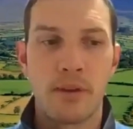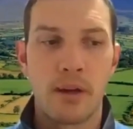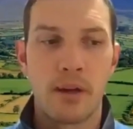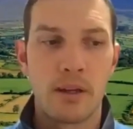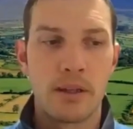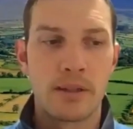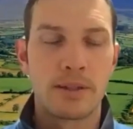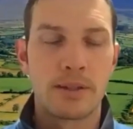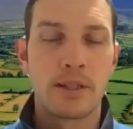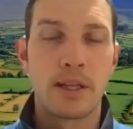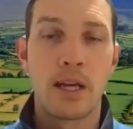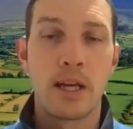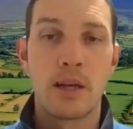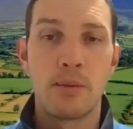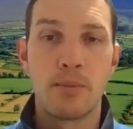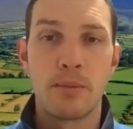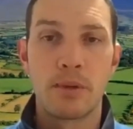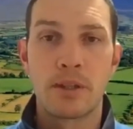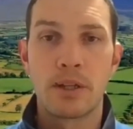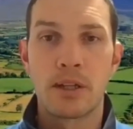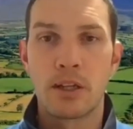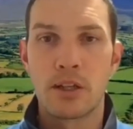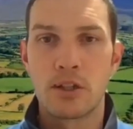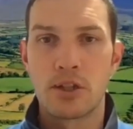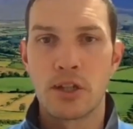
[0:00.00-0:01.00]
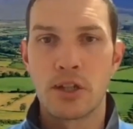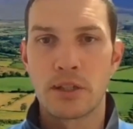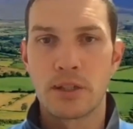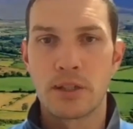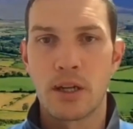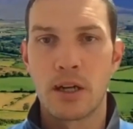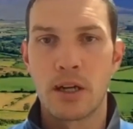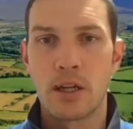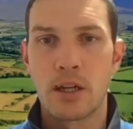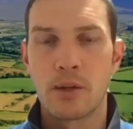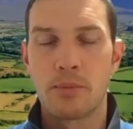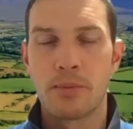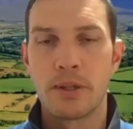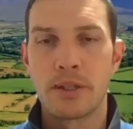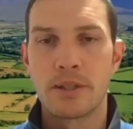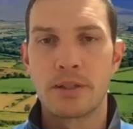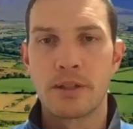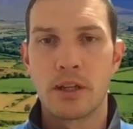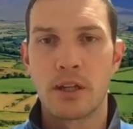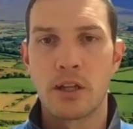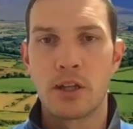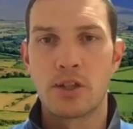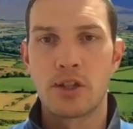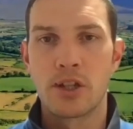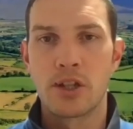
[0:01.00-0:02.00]
it's the element of the jigsaw, or the piece of
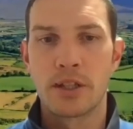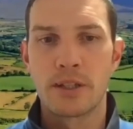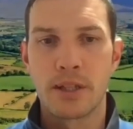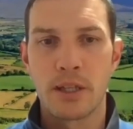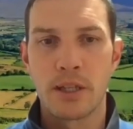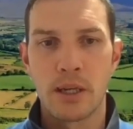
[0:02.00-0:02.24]
the jigsaw